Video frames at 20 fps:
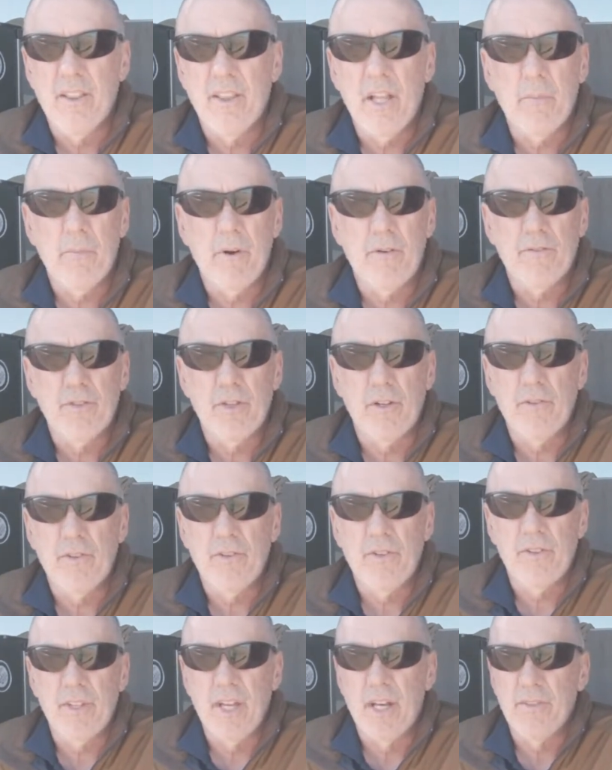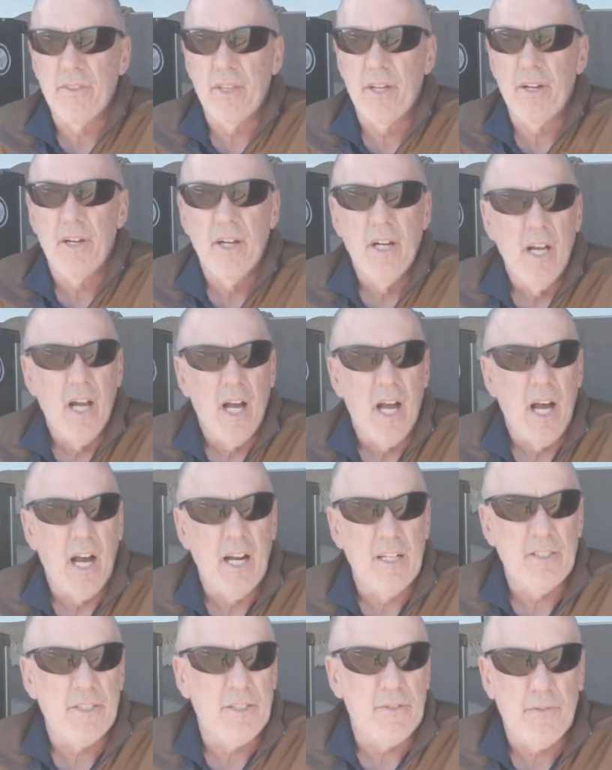Yeah, number of services out there.
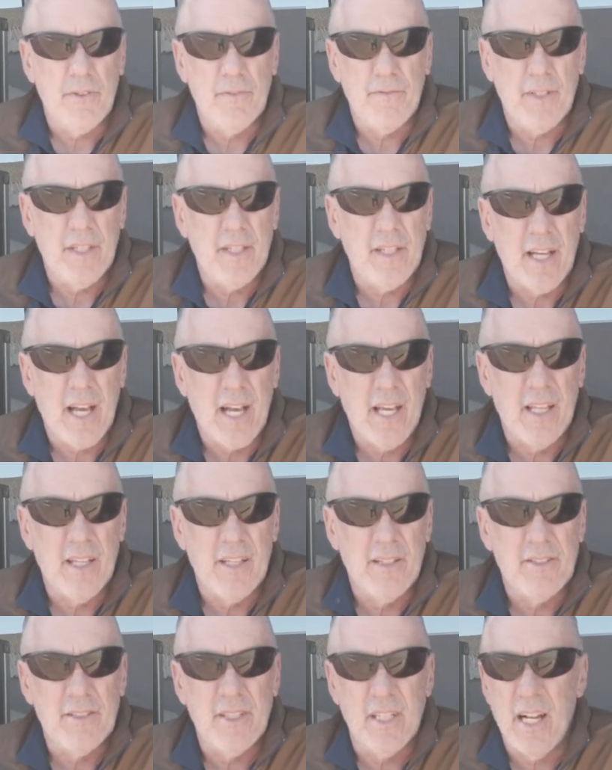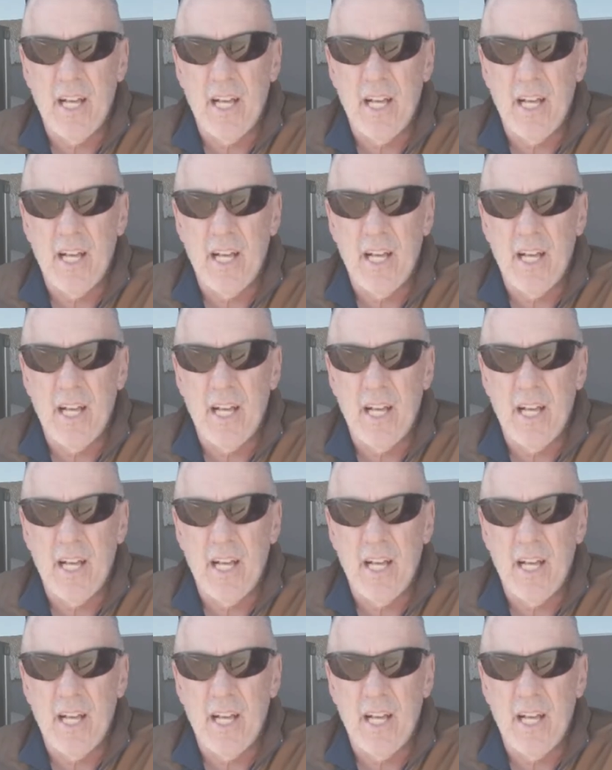Ours is $15,